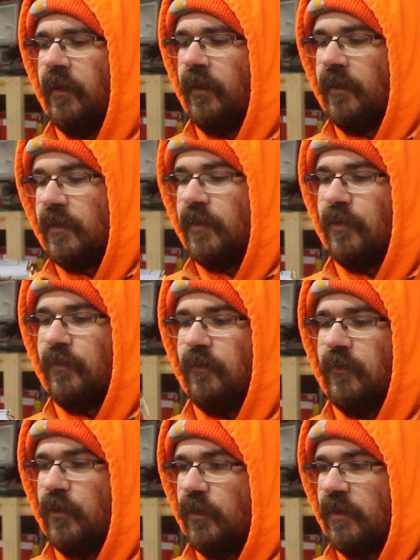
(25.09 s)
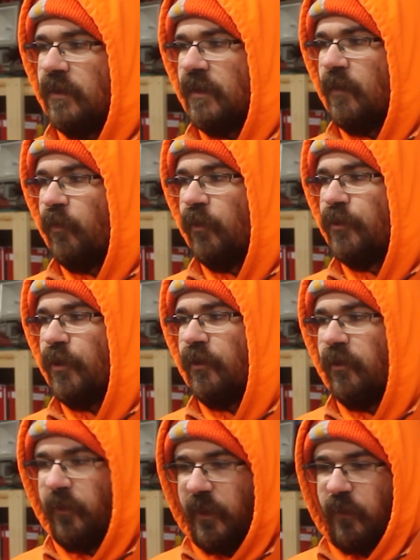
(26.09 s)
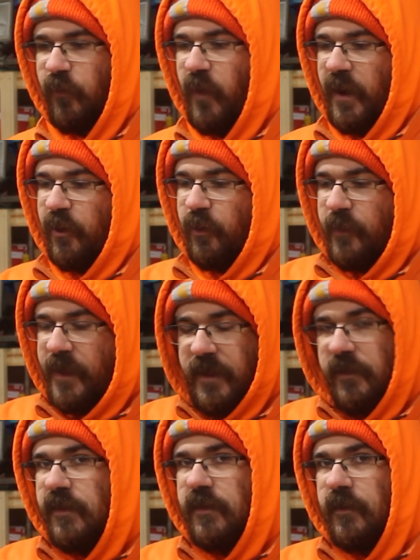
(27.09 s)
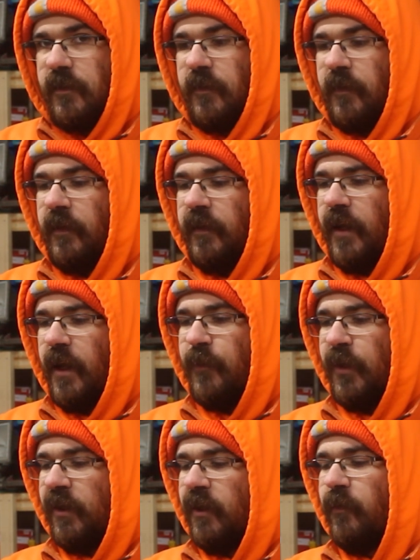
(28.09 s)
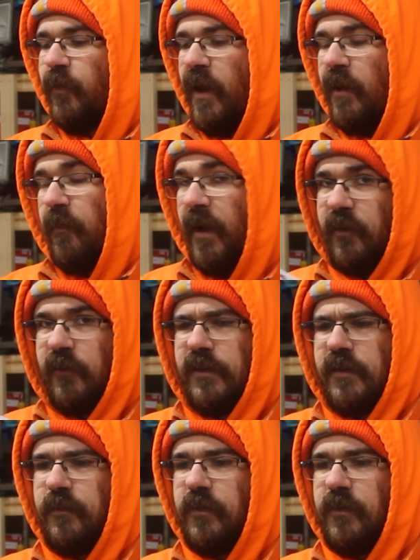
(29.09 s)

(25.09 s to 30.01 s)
This is just a simple journal with wire rings that I picked up at Michael's.